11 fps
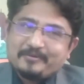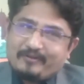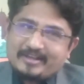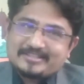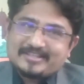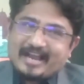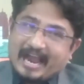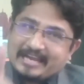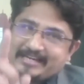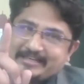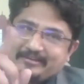First,
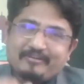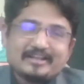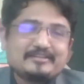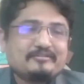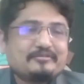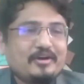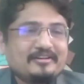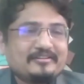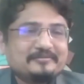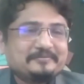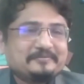identify the
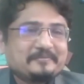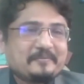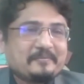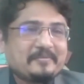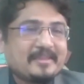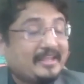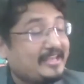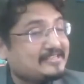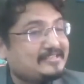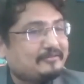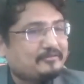frog,
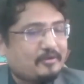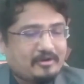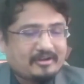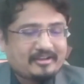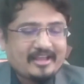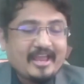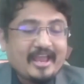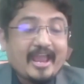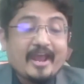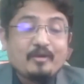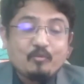kiss that frog,
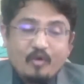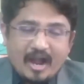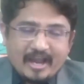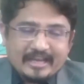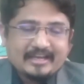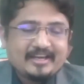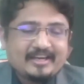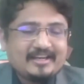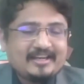and while